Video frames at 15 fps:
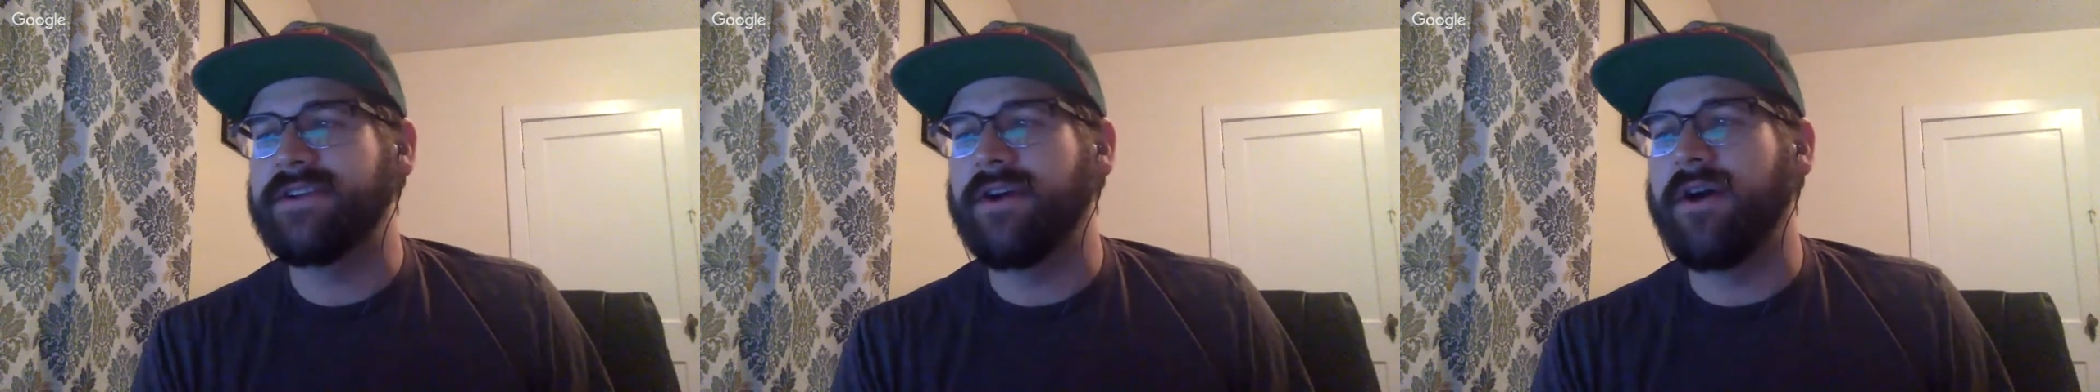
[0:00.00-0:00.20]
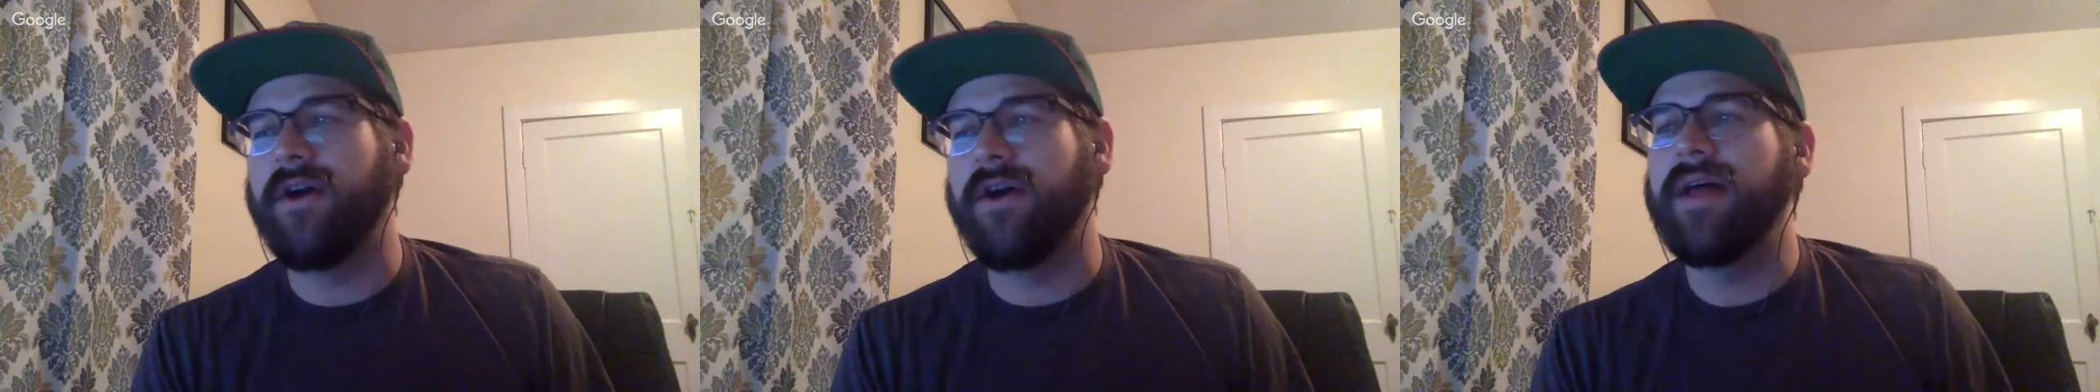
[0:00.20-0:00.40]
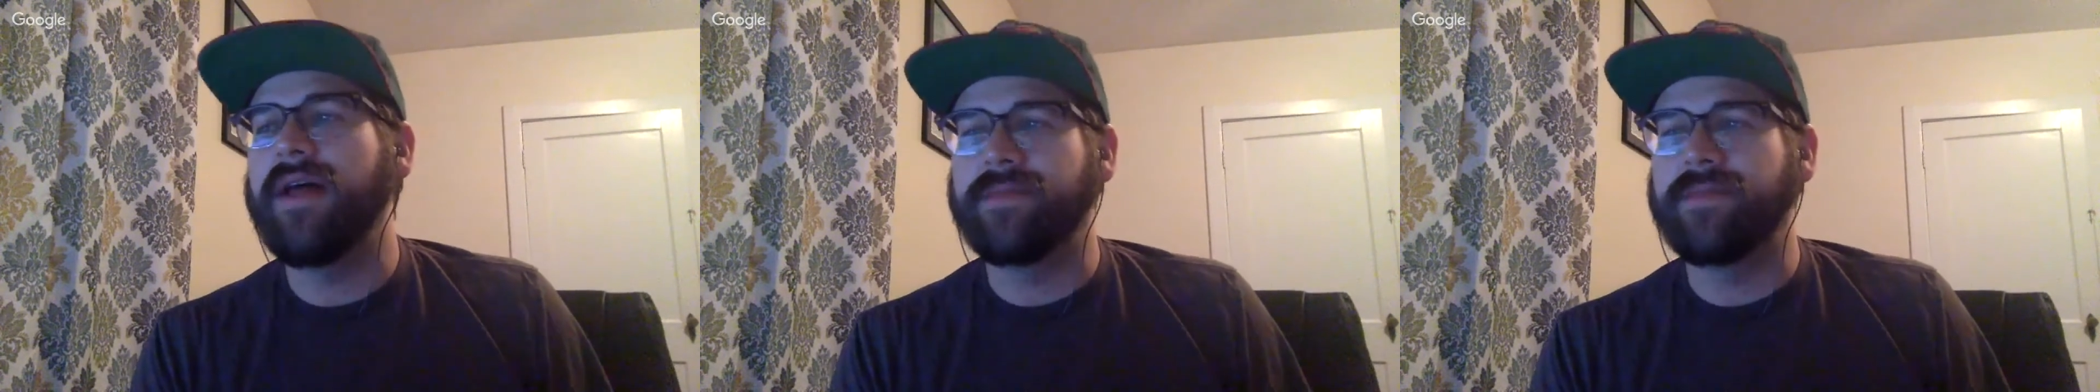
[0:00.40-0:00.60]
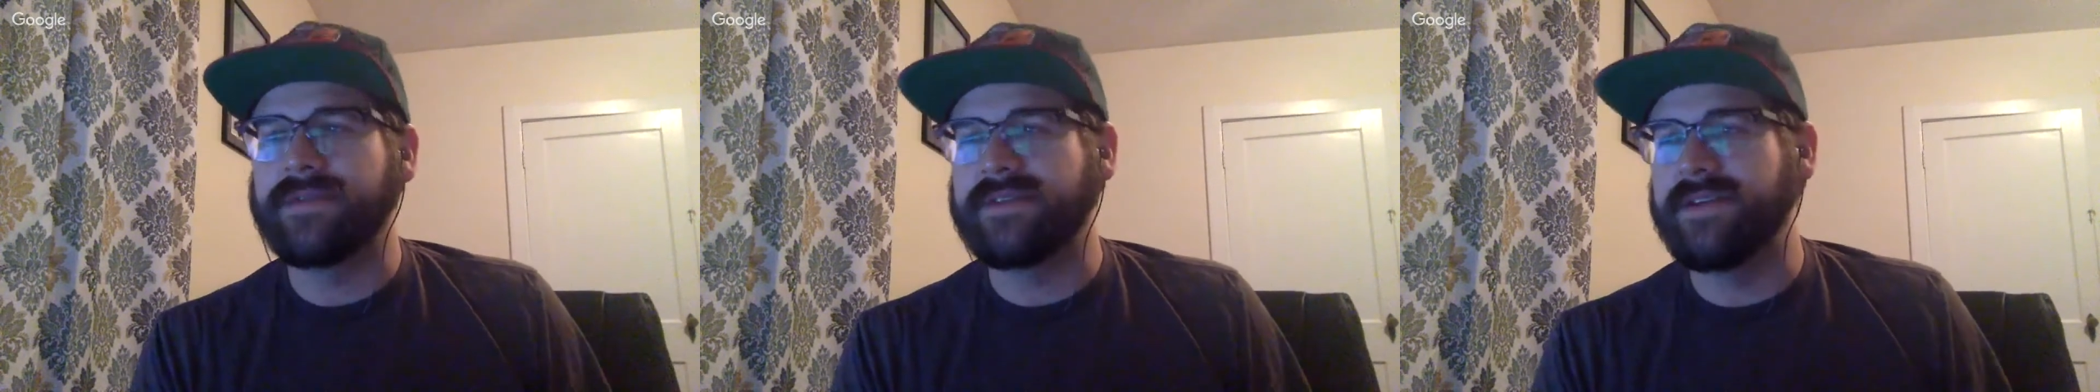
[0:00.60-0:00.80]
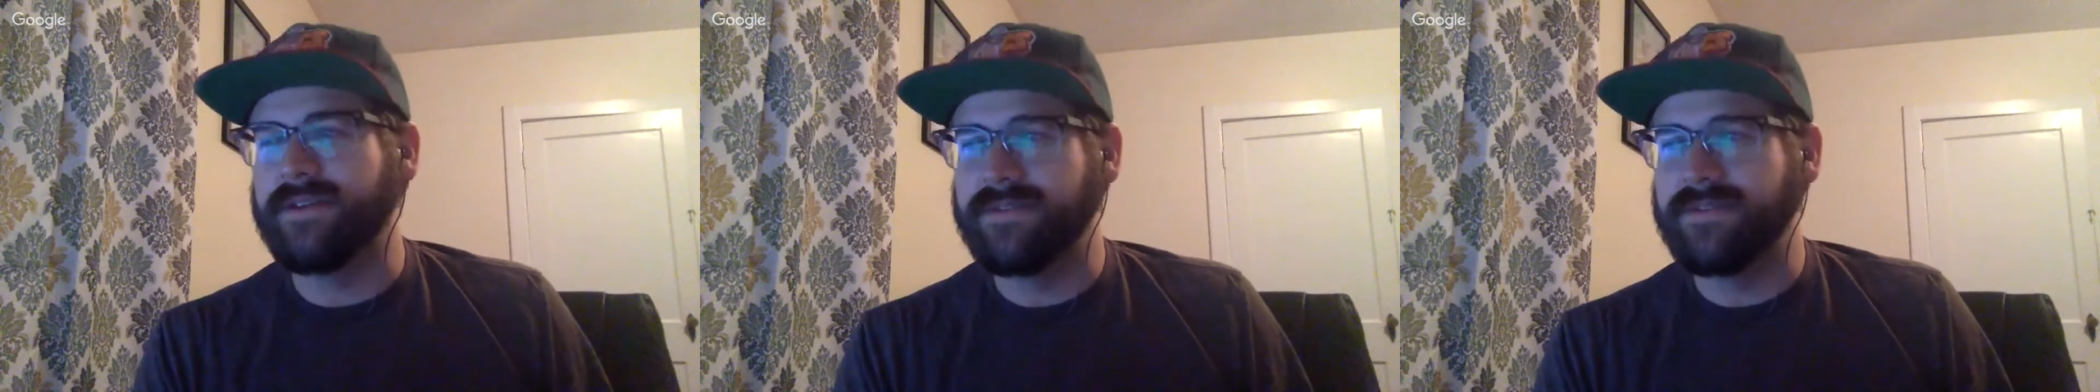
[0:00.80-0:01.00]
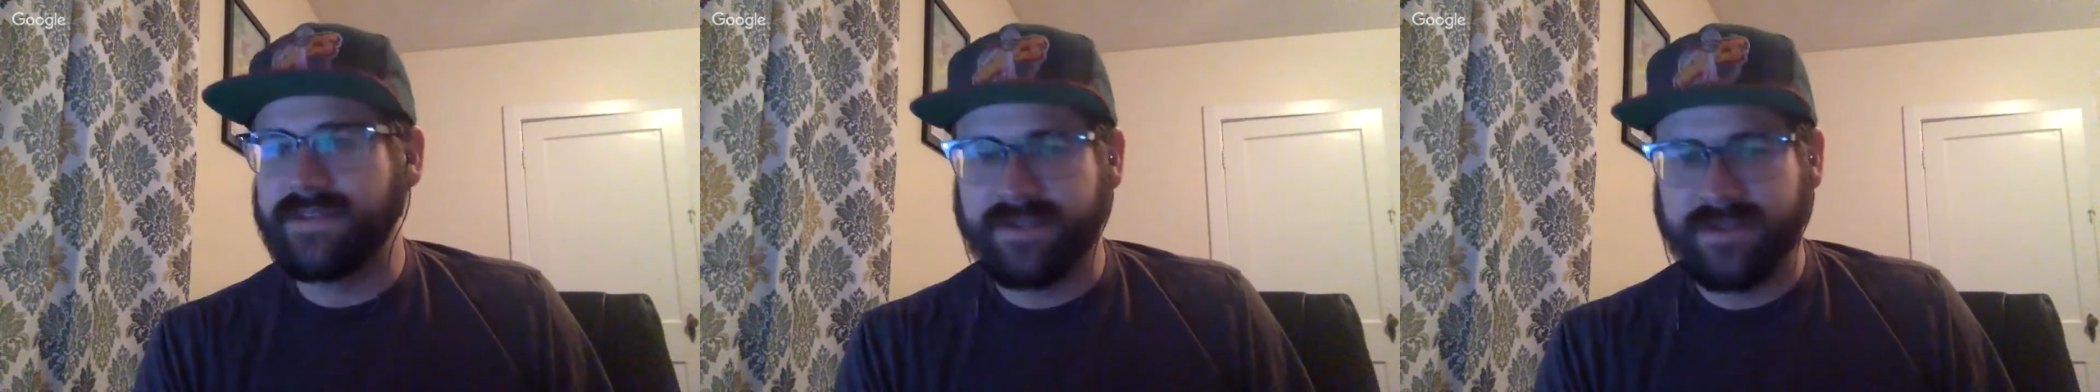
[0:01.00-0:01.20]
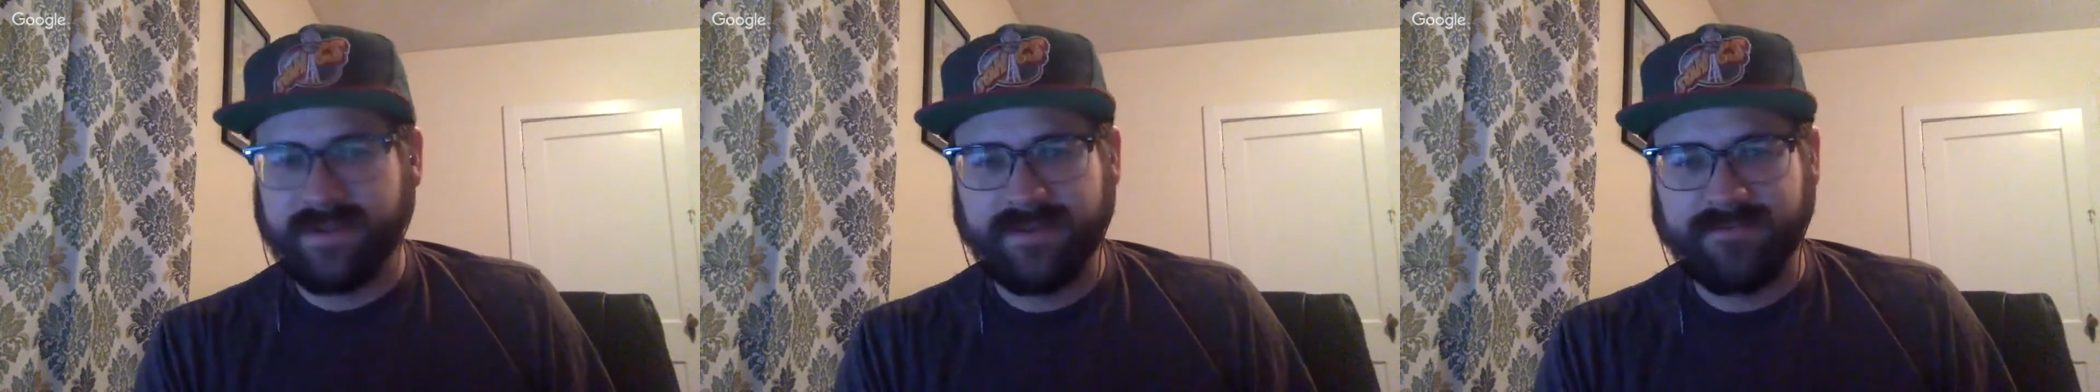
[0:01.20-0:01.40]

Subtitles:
all episodes.